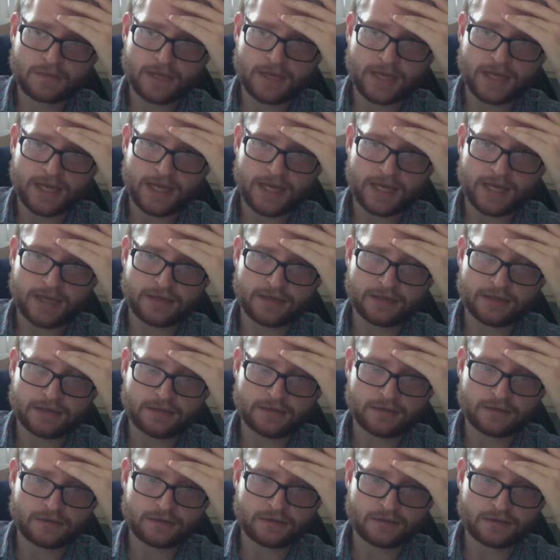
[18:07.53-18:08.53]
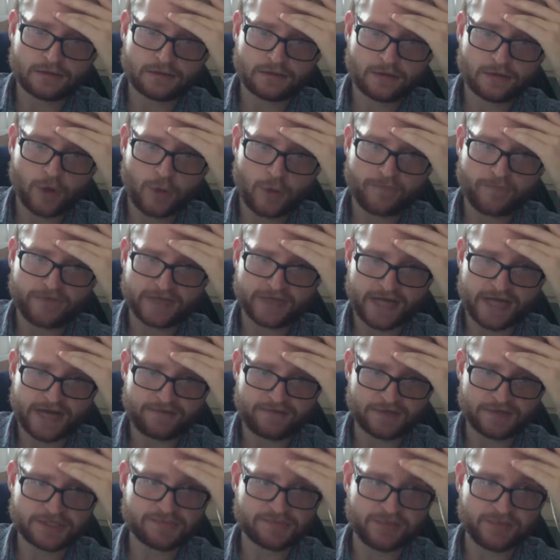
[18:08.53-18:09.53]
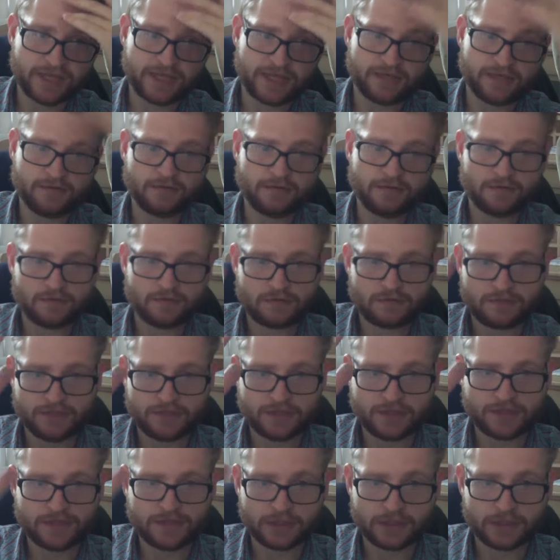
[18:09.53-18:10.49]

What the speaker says: And hopefully I've explained the